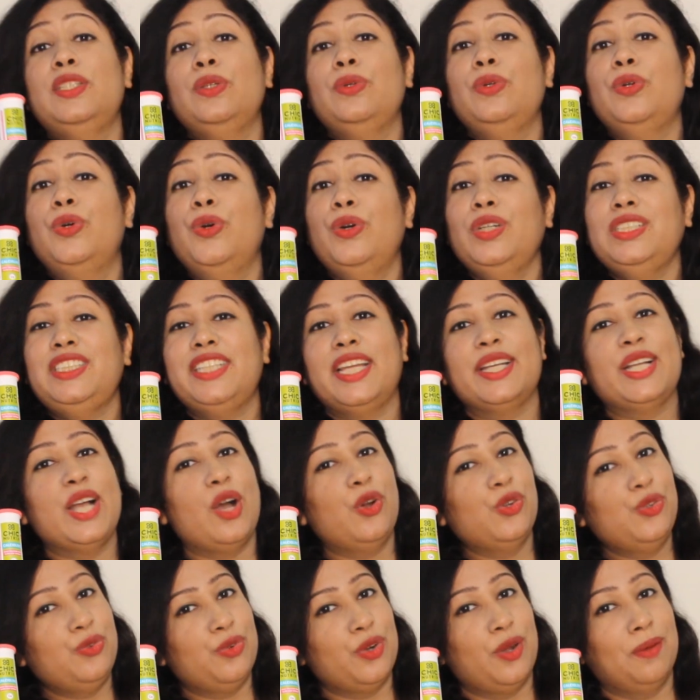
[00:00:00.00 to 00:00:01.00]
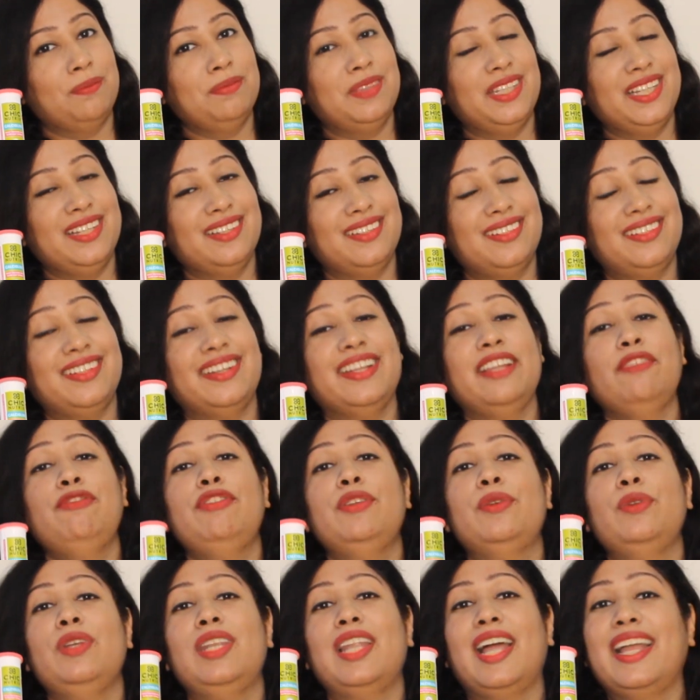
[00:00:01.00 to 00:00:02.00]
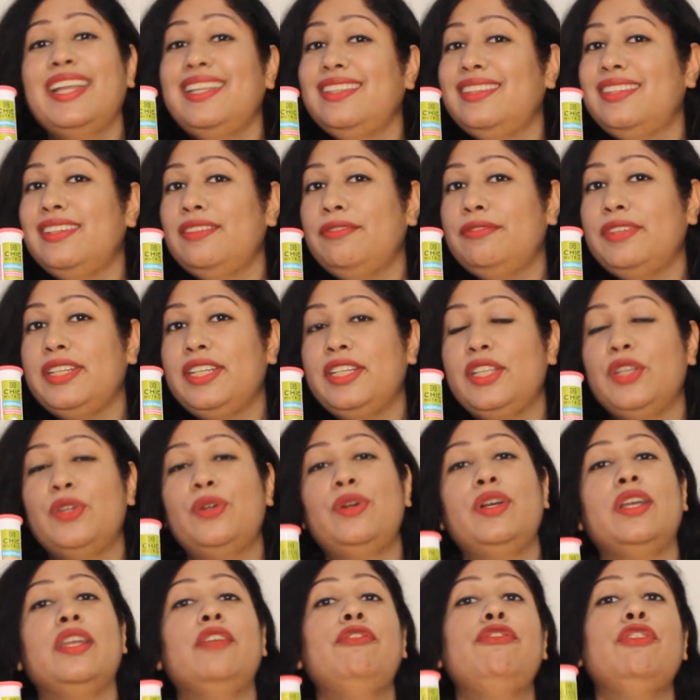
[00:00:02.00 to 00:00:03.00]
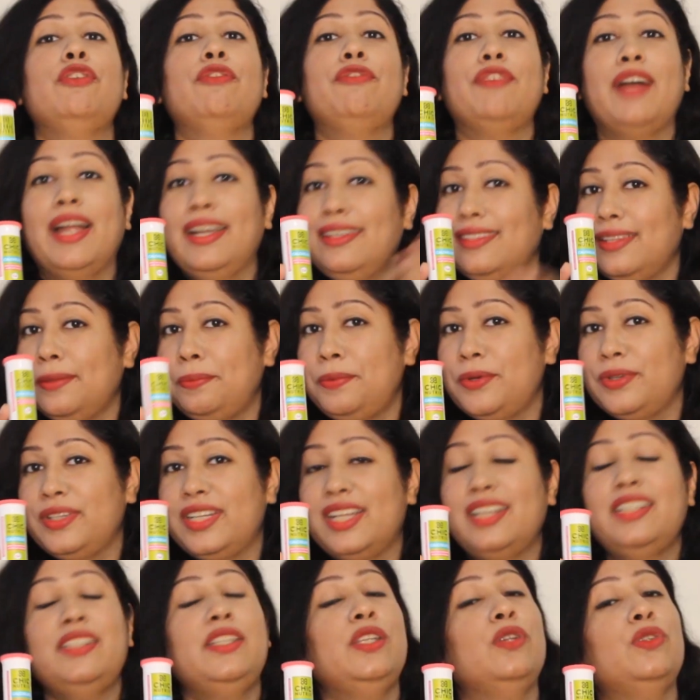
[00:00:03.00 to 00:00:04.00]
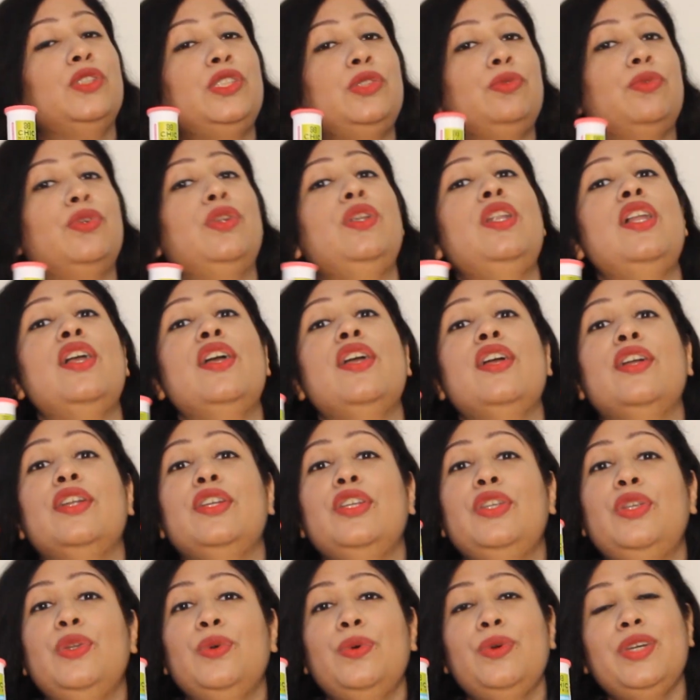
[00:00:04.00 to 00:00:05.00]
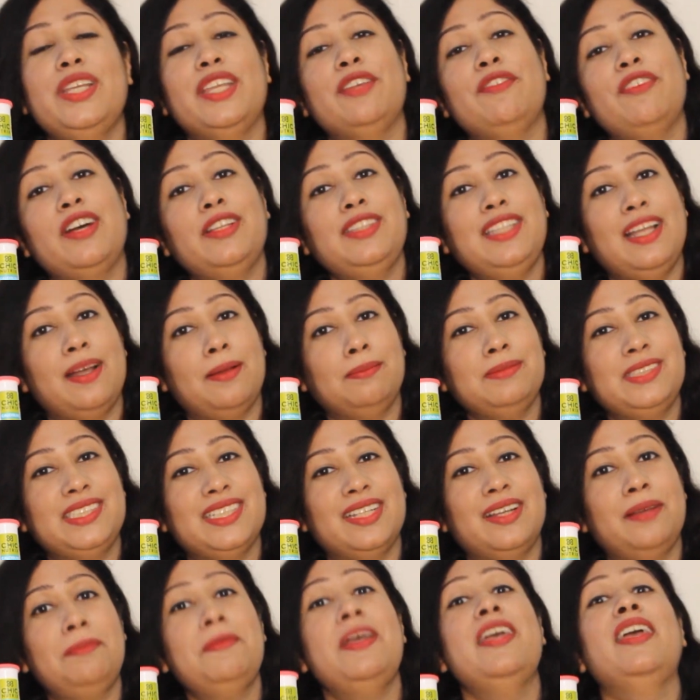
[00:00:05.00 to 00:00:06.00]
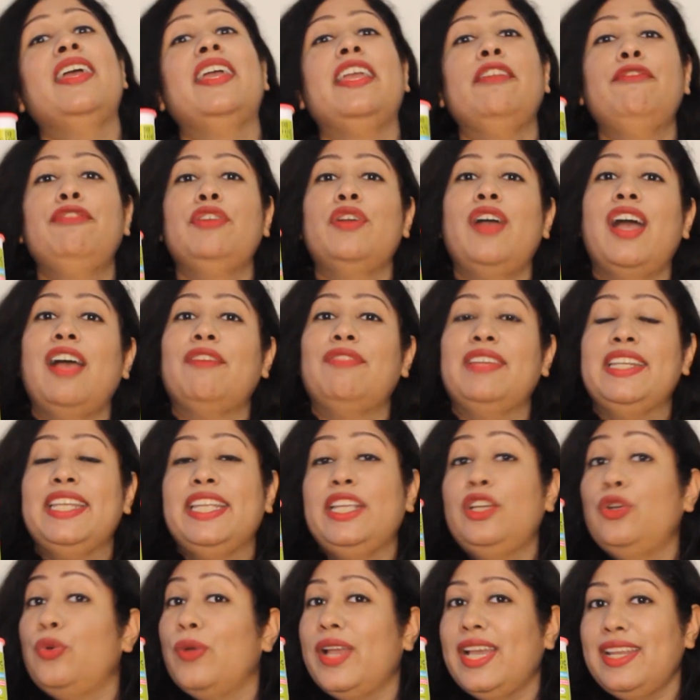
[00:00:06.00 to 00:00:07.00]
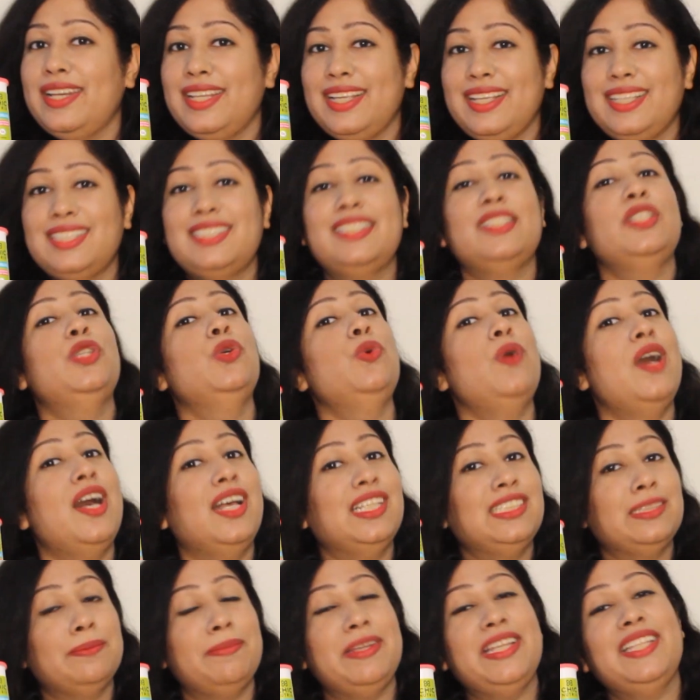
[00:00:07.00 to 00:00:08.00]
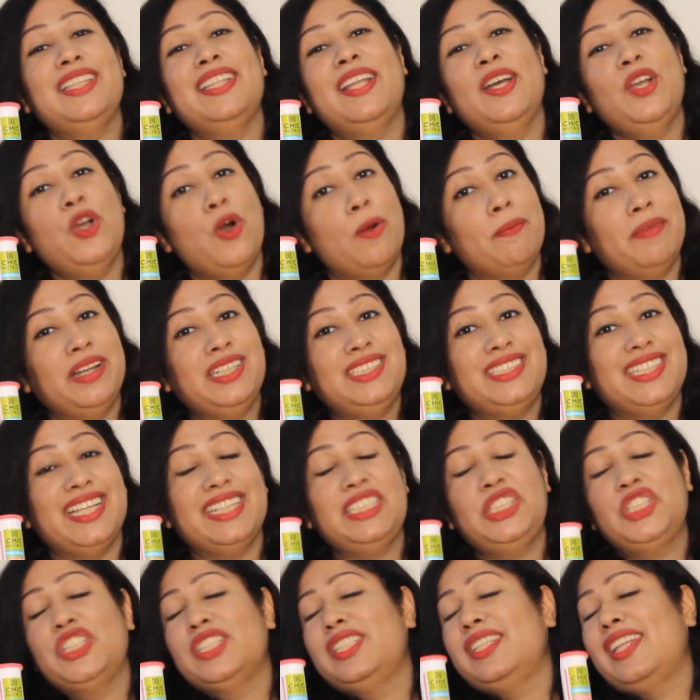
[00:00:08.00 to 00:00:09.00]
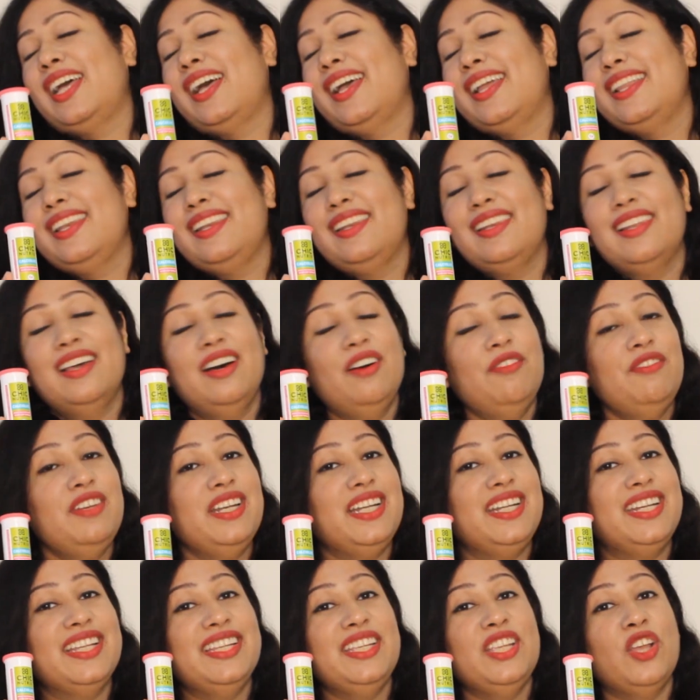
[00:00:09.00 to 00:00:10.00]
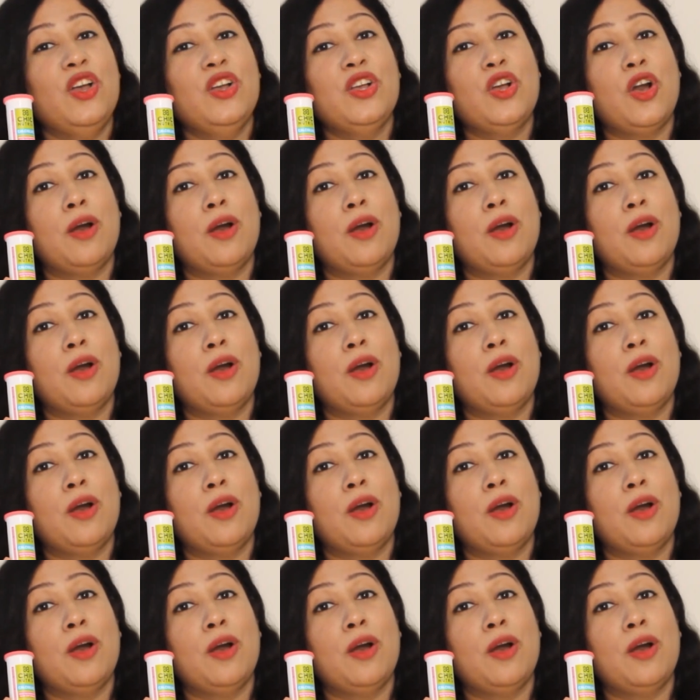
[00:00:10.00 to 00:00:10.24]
So go check out from there. If you like the video, if you find the product useful, do give a thumbs up. If you have any queries, do ask me in the comment section. I love reading your